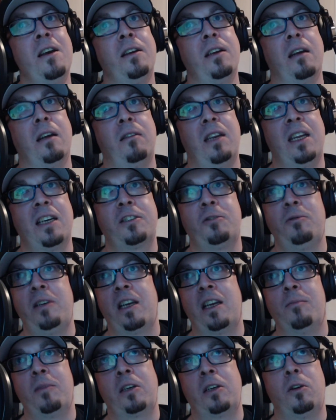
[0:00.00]
Now, next
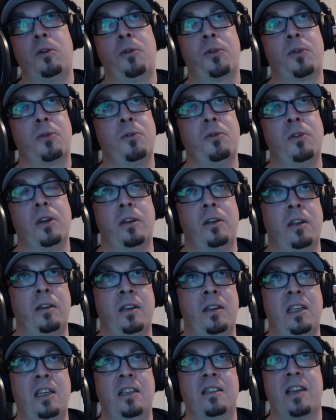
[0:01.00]
week, I'm going to go through
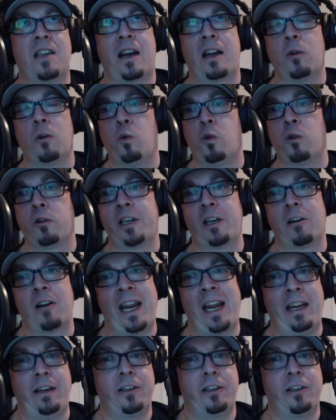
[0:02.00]
the entire Warrior 8